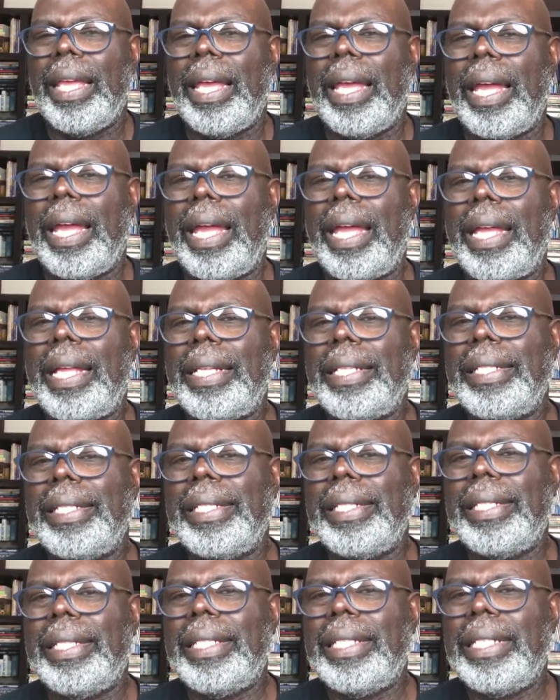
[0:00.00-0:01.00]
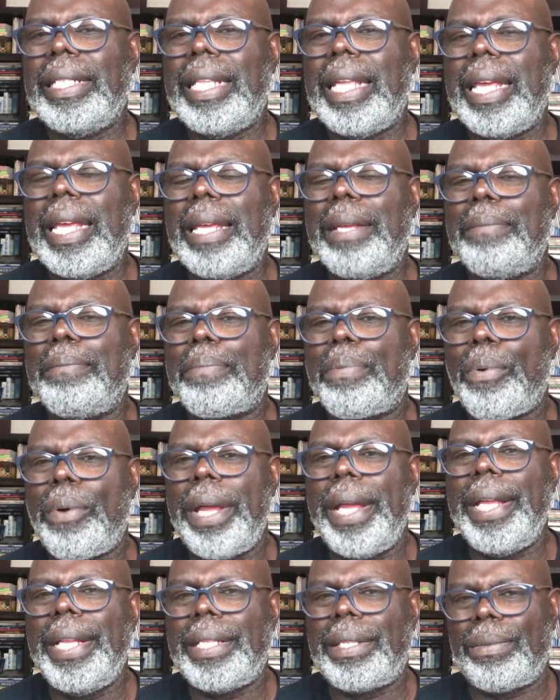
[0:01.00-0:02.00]
and they
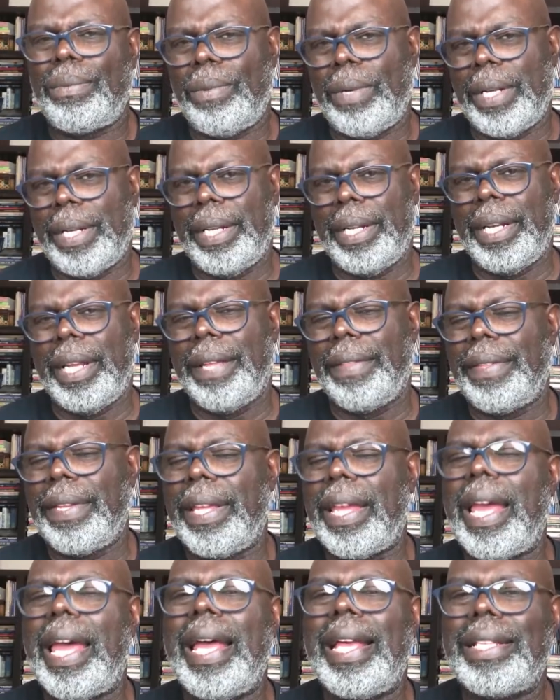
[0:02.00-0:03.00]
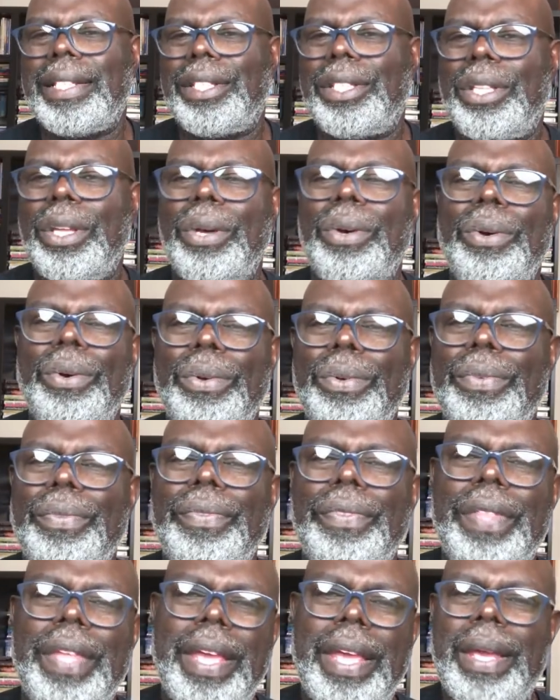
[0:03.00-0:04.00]
embrace one another as though
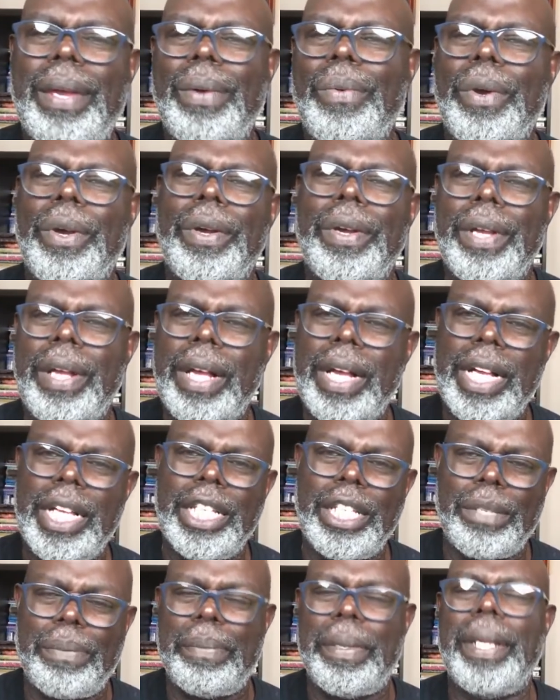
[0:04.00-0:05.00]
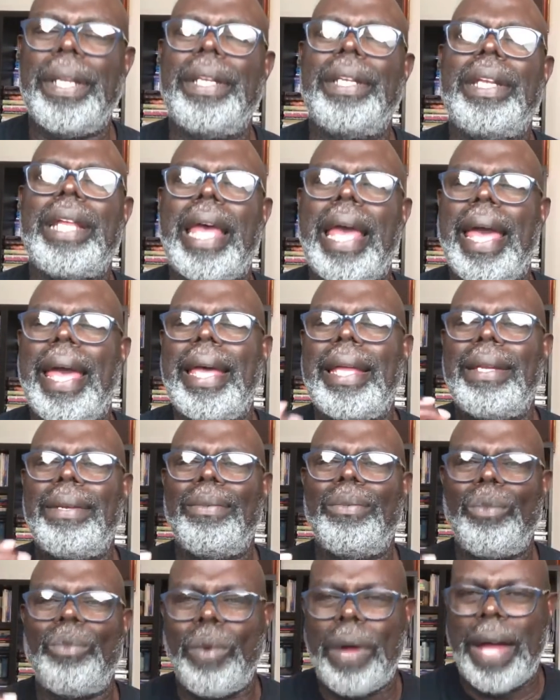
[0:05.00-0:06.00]
they were husband
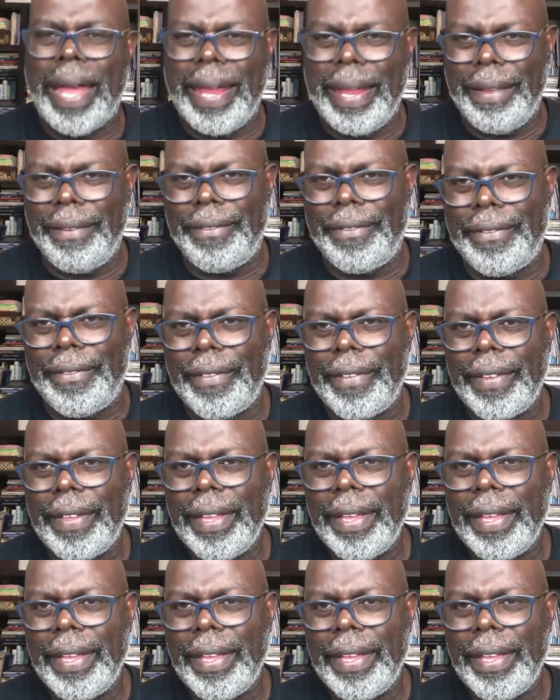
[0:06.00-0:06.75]
and wife.